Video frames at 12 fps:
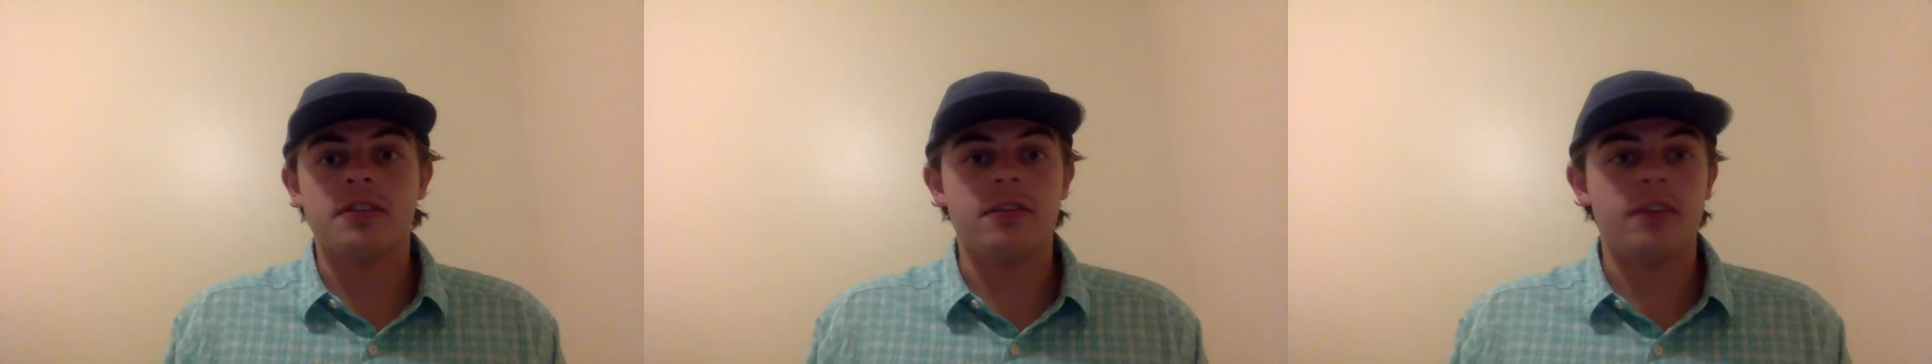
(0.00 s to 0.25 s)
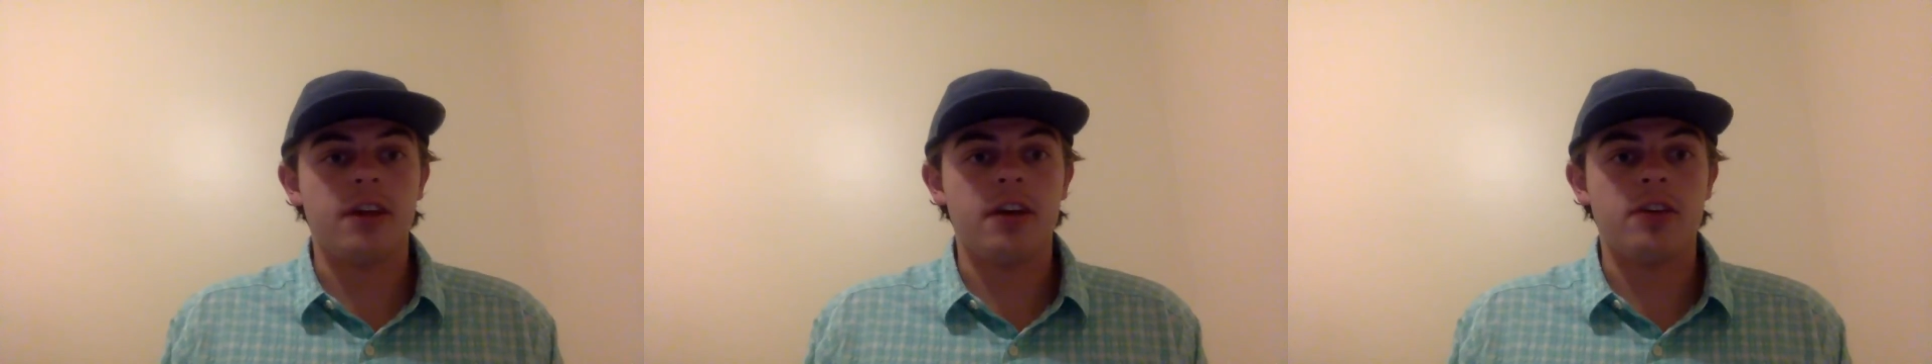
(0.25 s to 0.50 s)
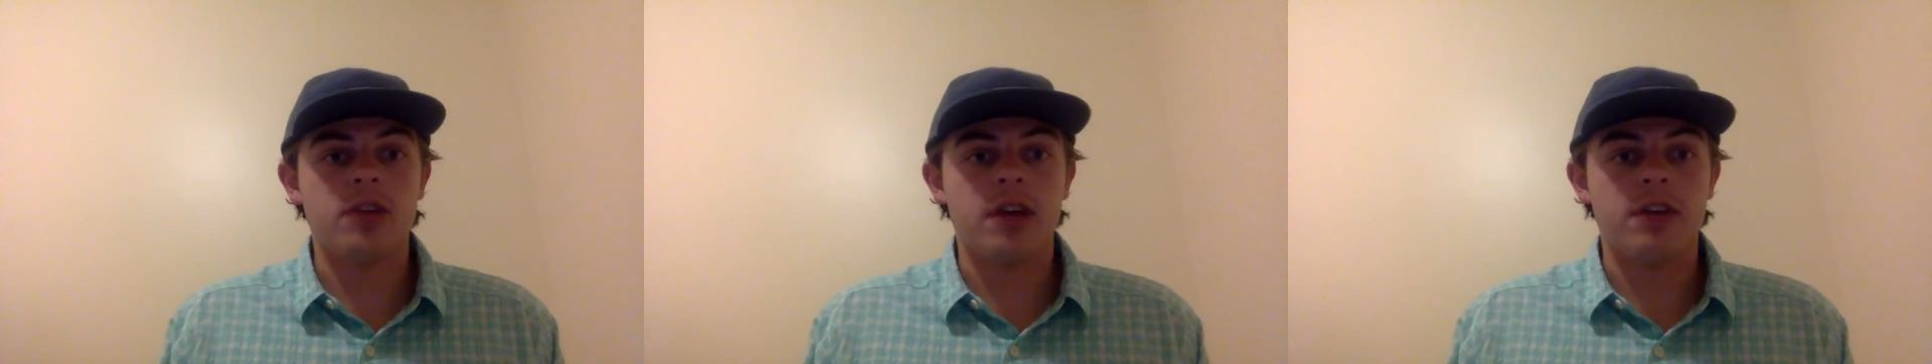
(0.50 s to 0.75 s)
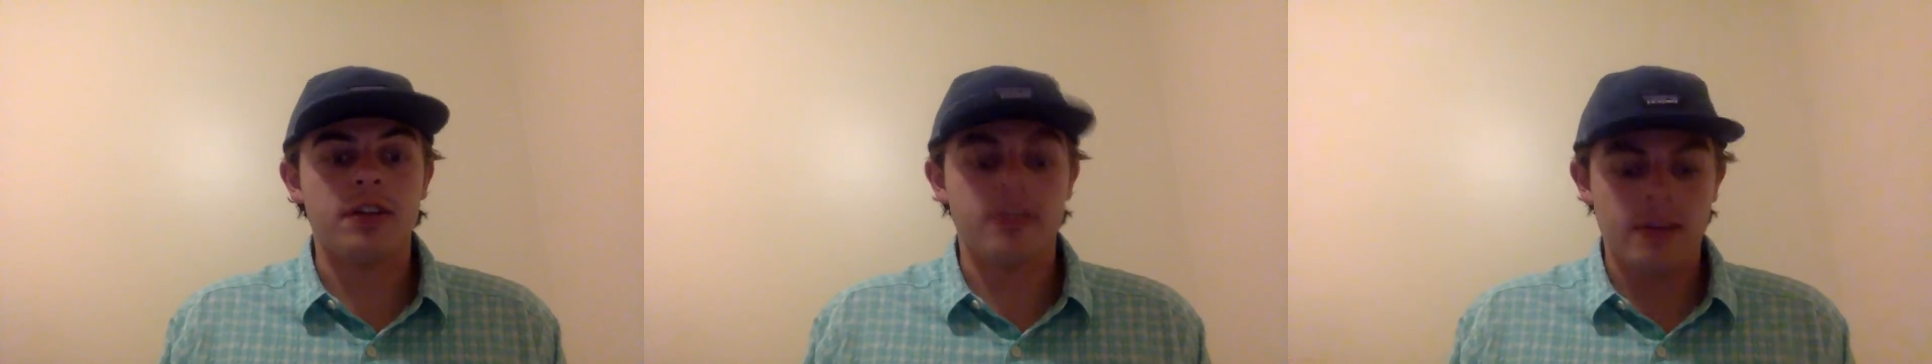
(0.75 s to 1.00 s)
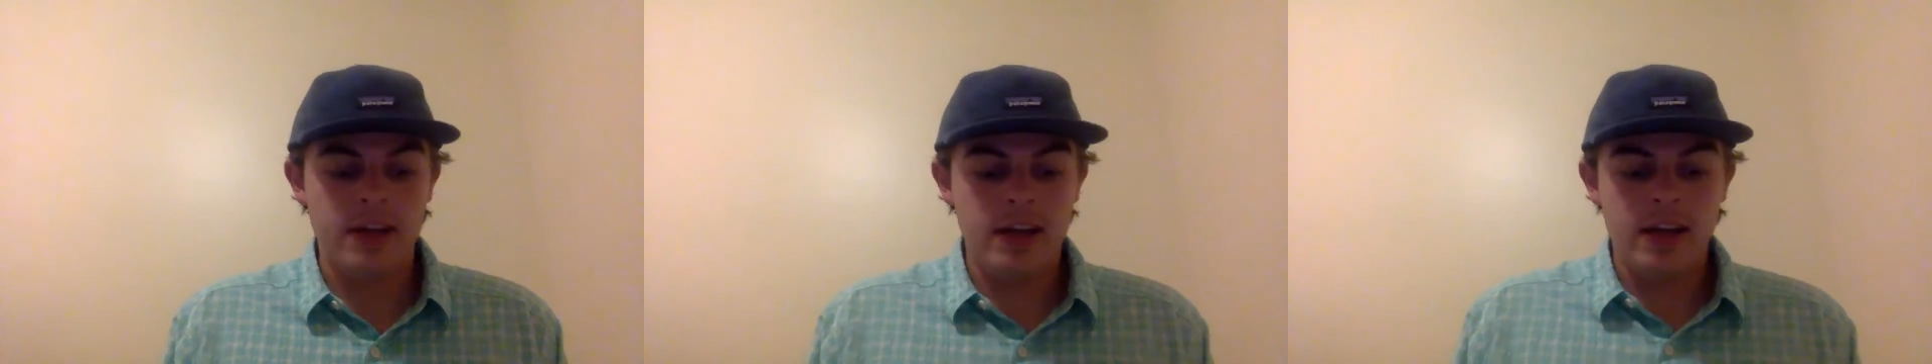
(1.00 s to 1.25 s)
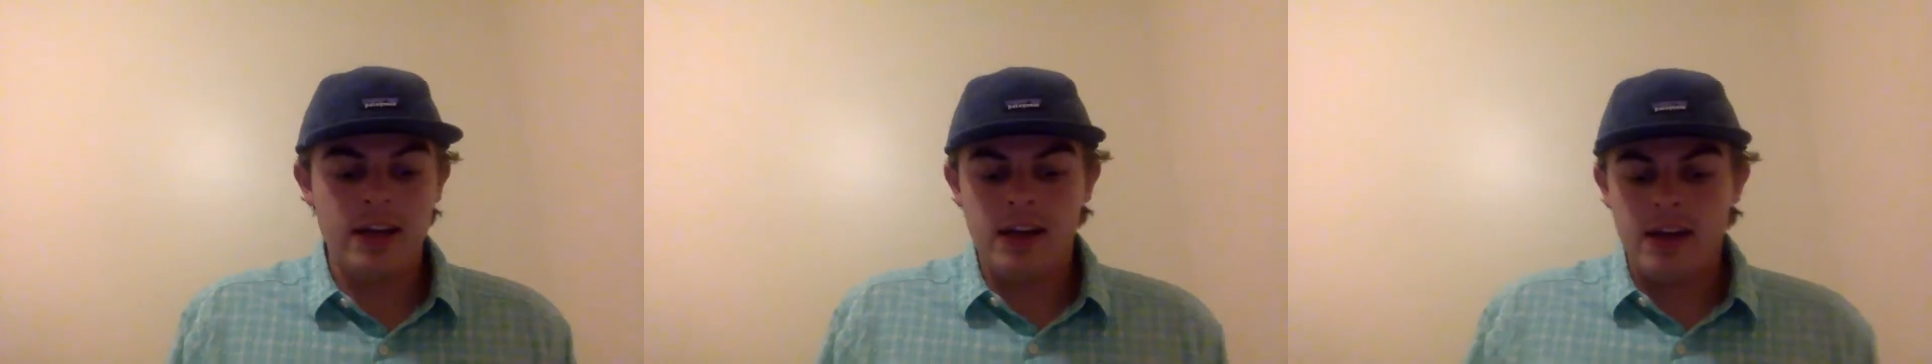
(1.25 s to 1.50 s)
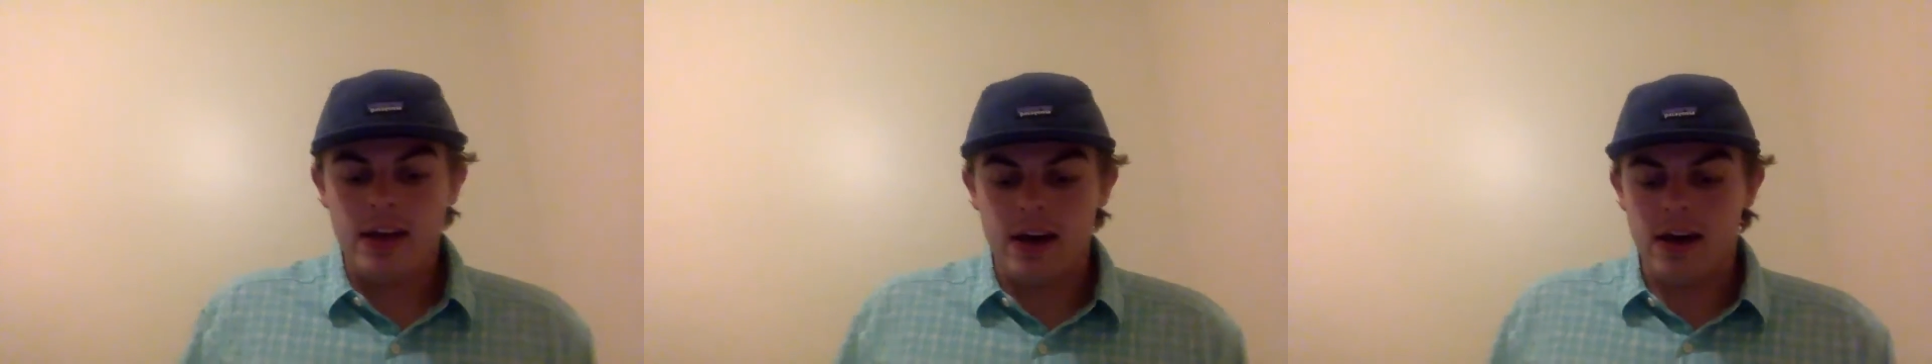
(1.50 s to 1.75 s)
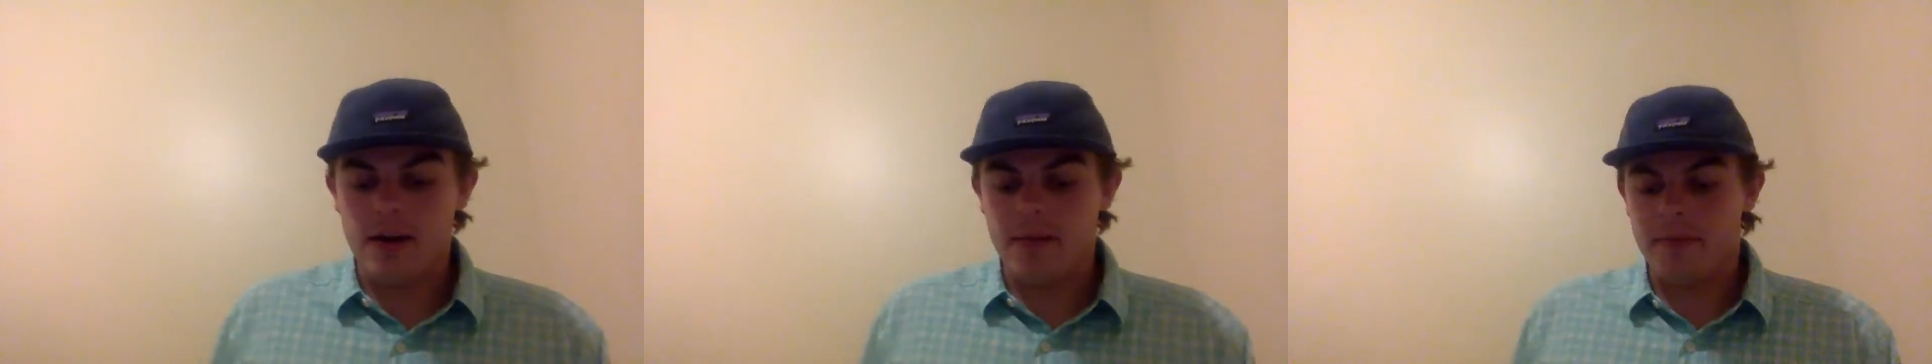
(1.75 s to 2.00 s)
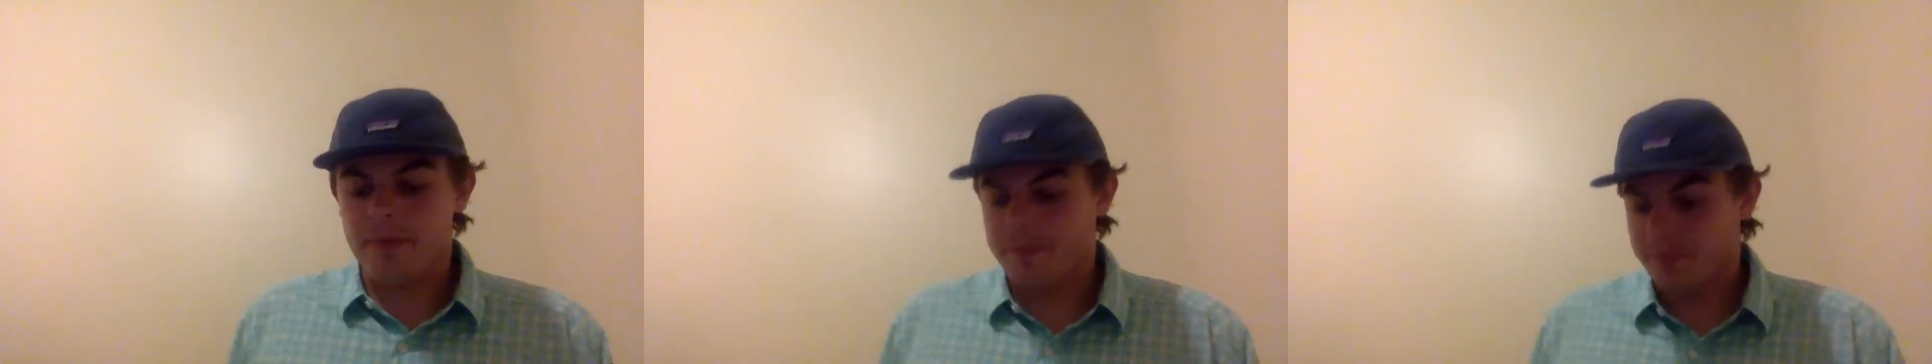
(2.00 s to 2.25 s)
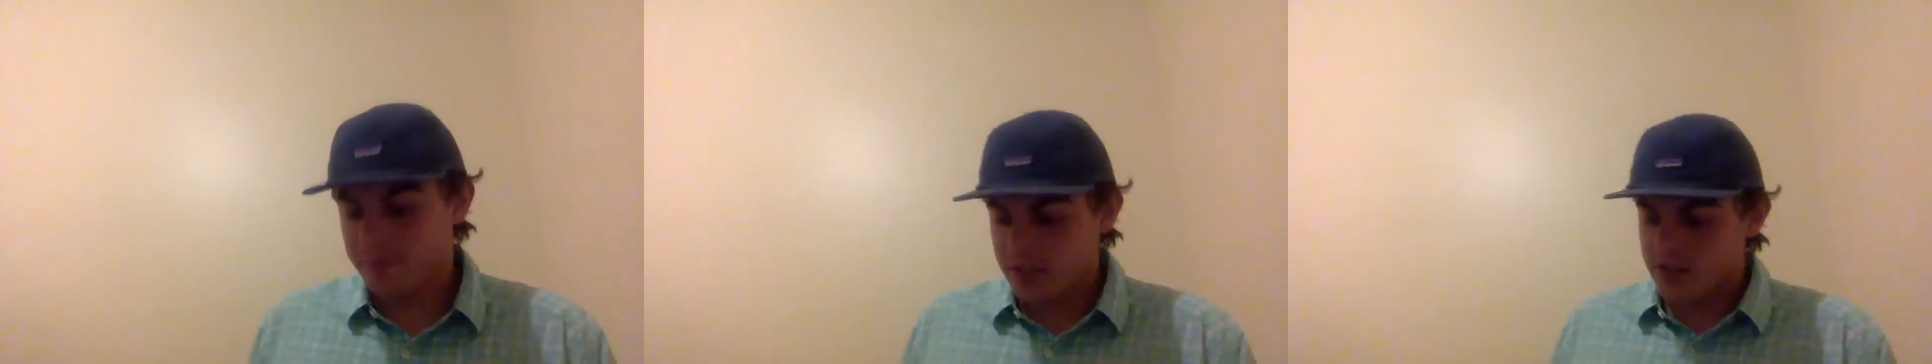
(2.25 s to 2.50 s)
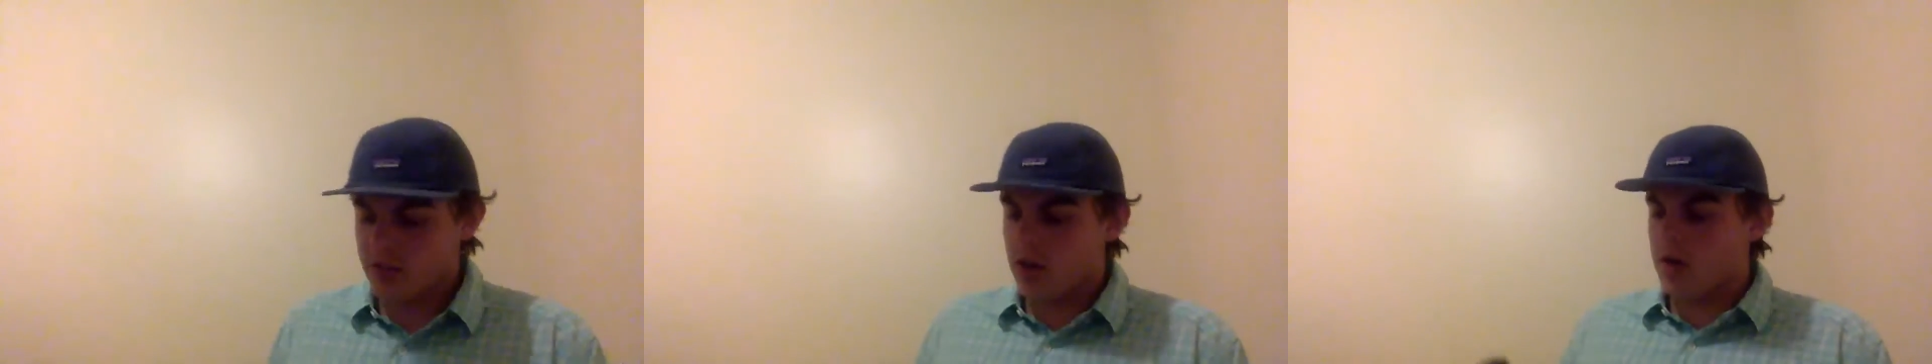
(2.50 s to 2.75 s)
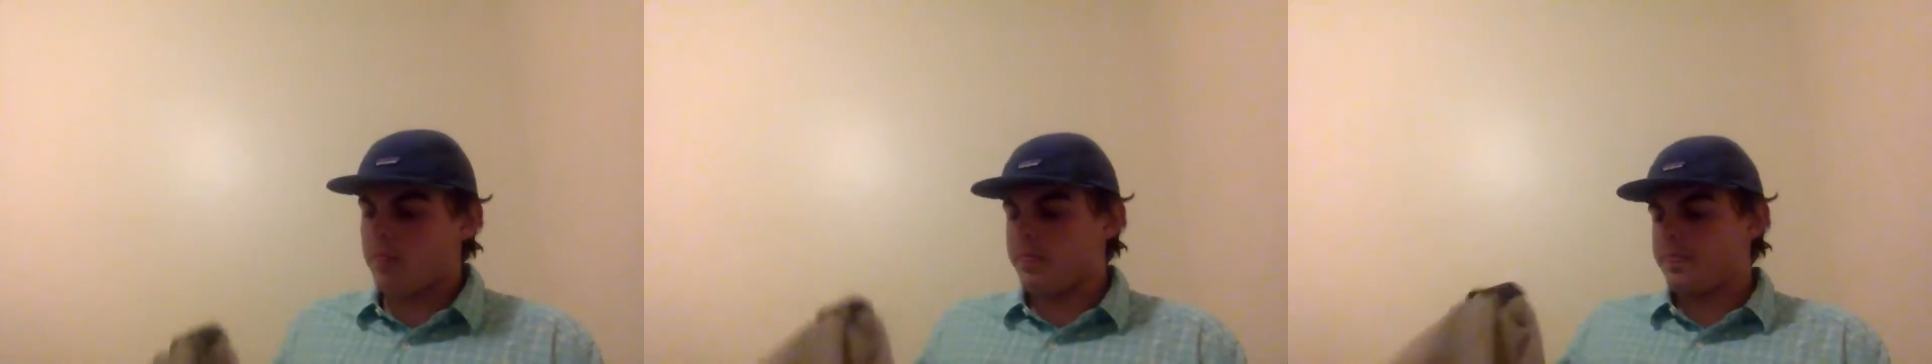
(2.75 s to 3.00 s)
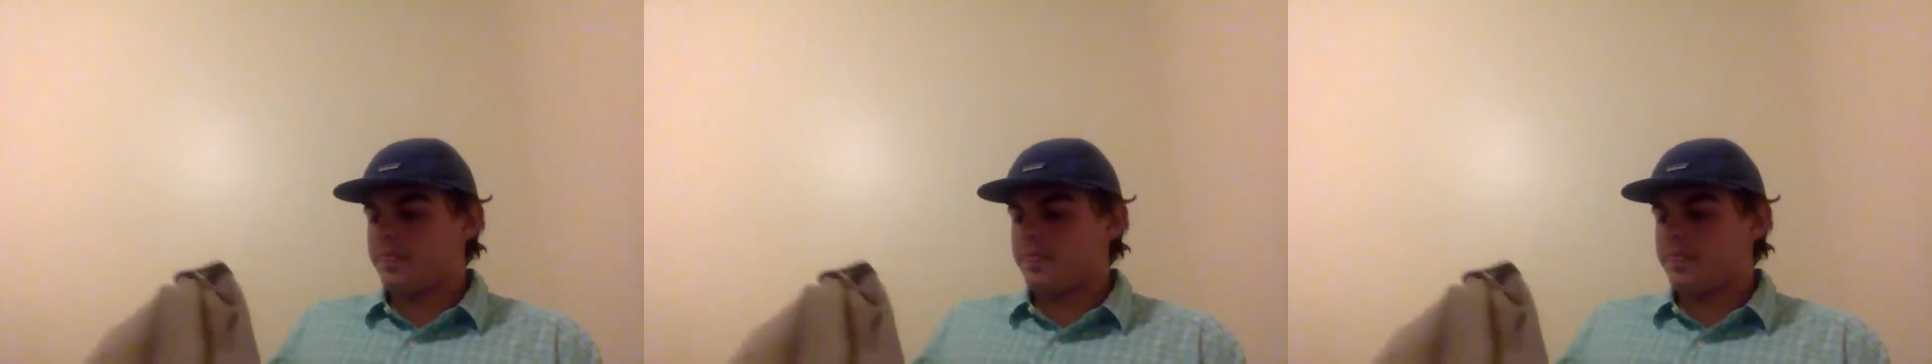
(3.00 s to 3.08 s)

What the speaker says: if they are drowning. Um, so